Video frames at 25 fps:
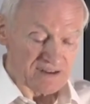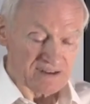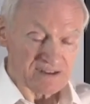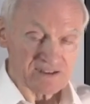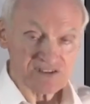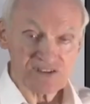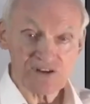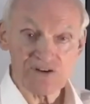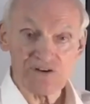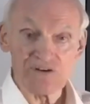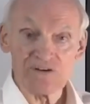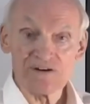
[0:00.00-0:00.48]

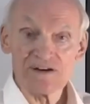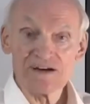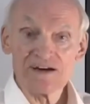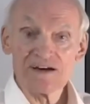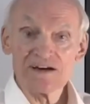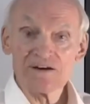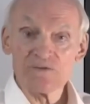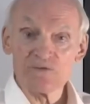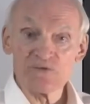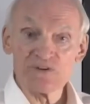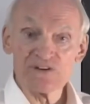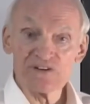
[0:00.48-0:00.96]
So
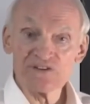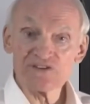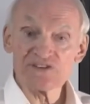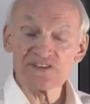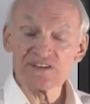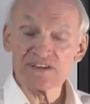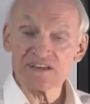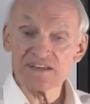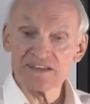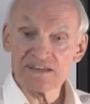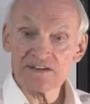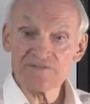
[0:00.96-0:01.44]
we're
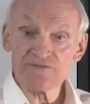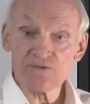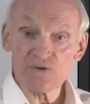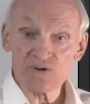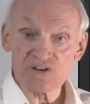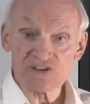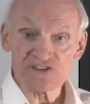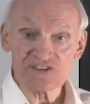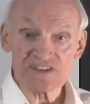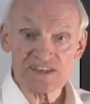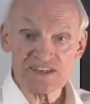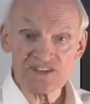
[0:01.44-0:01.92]
using the
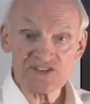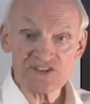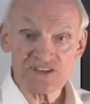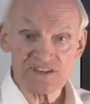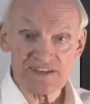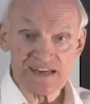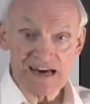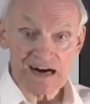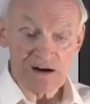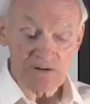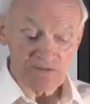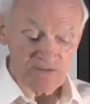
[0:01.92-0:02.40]

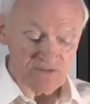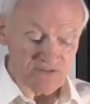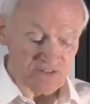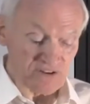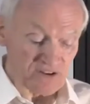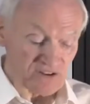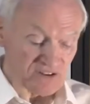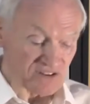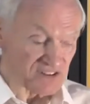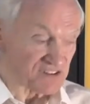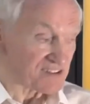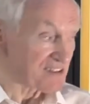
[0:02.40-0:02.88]
deforestation noun
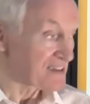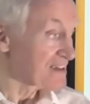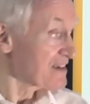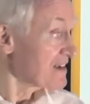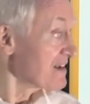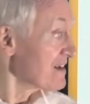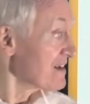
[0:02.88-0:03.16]
first.